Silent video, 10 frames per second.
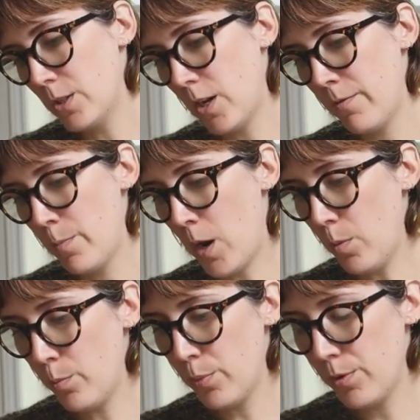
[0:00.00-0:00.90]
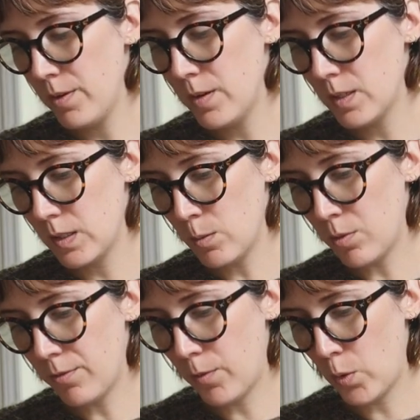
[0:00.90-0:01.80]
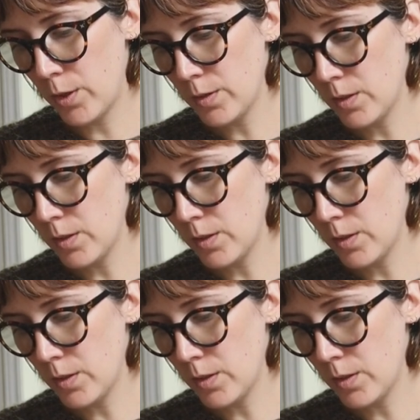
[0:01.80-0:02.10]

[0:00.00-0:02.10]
which I've bought previously before.